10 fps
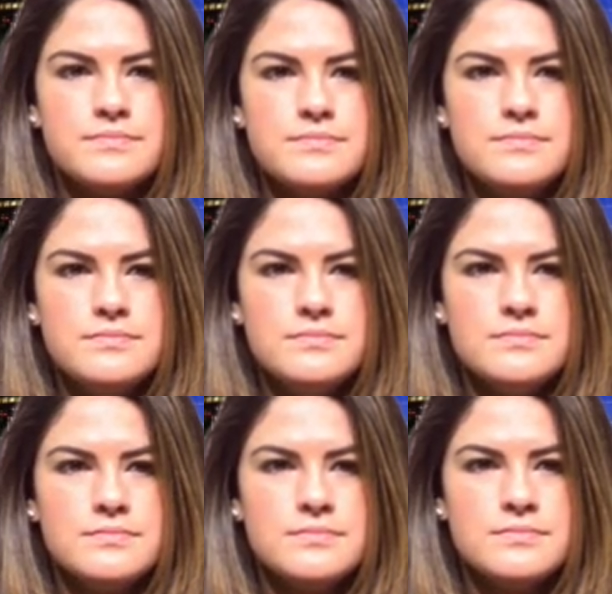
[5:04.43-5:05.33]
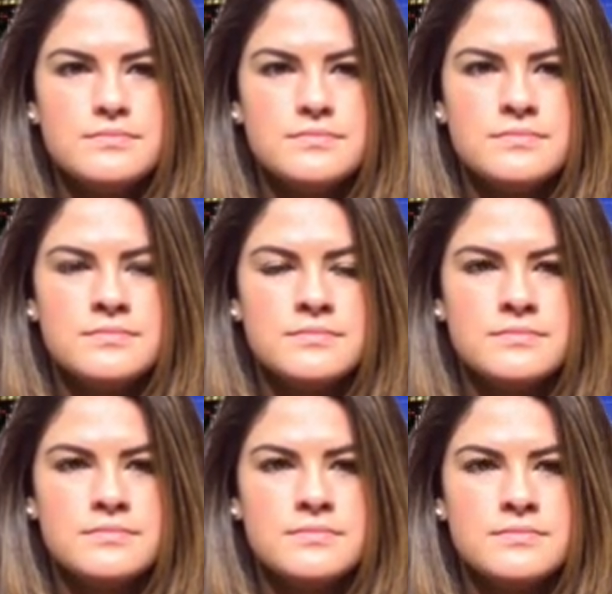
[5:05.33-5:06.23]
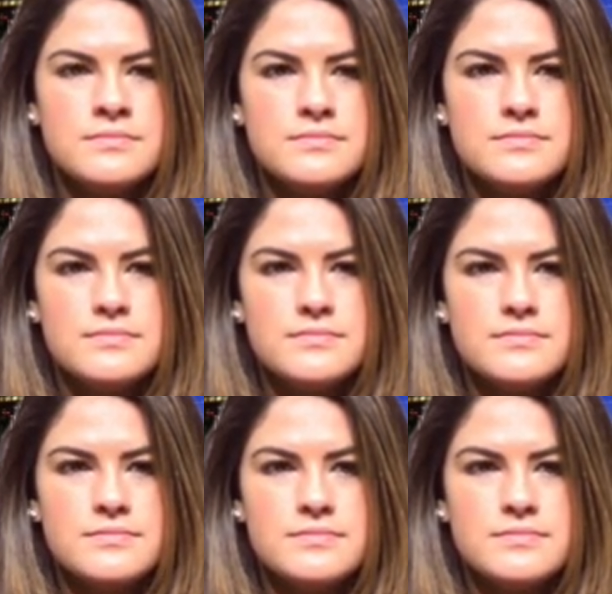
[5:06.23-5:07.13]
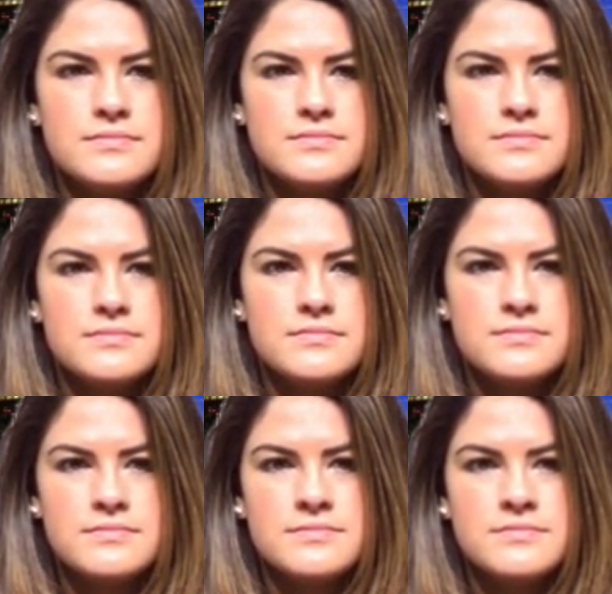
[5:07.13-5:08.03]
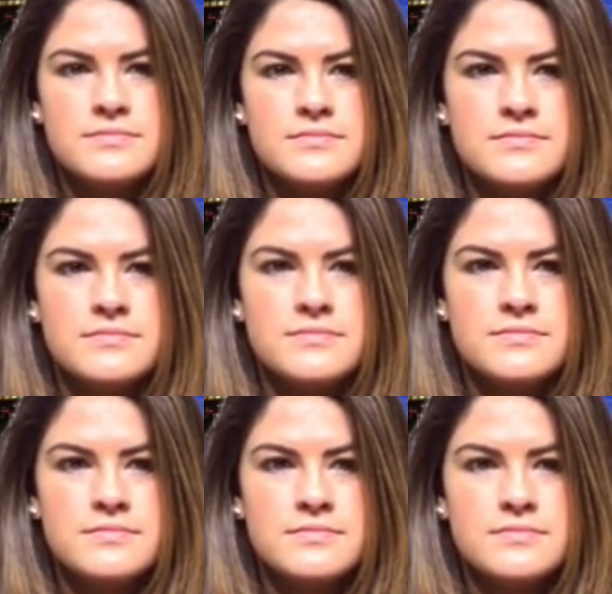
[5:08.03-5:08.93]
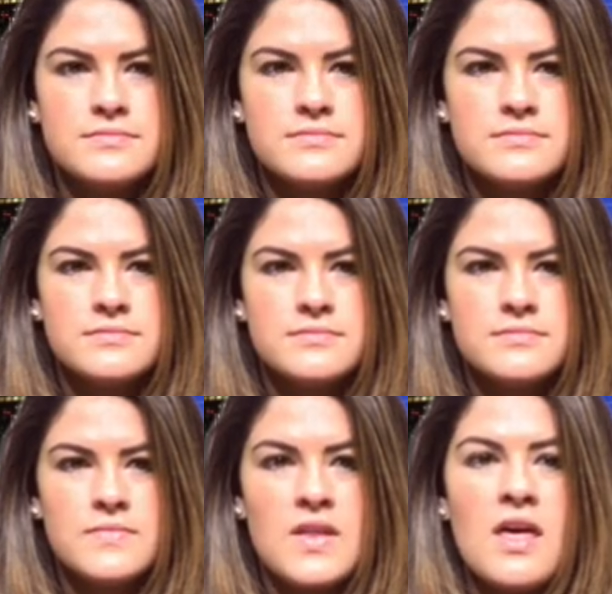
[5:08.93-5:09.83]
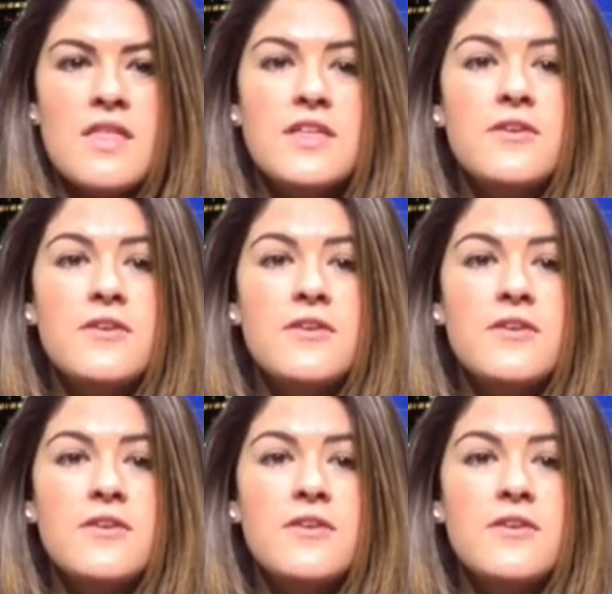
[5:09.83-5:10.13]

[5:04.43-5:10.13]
No words are spoken by the person on screen.